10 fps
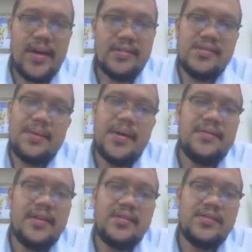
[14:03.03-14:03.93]
Chairman
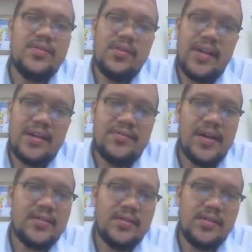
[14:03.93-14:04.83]
address is not the
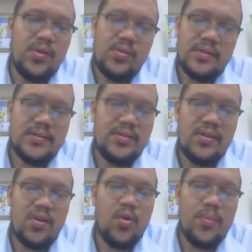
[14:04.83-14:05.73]
address. It's not
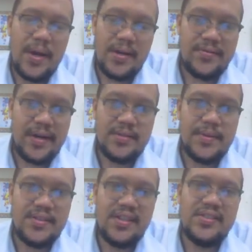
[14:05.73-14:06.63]
a home address.
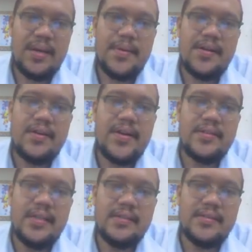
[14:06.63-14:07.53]
Basically, chairman address
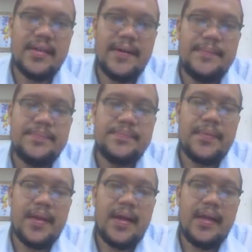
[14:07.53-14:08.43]
is
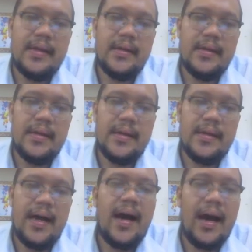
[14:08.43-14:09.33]

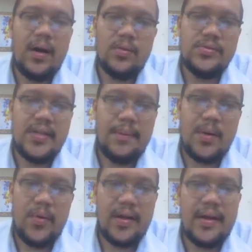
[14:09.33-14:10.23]
how chairman
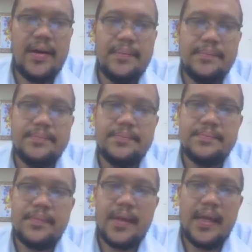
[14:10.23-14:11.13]
will come
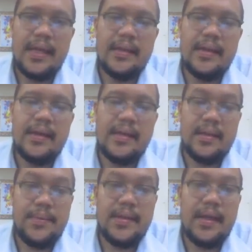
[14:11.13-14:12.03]
in the
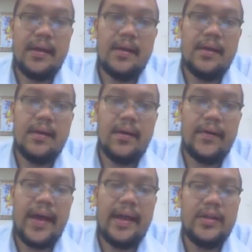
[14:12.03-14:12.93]
meeting. All
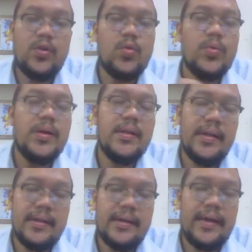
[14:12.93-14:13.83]
right, and you will
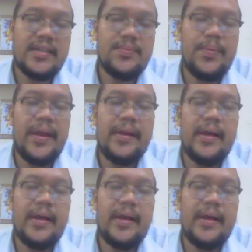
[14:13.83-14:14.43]
explain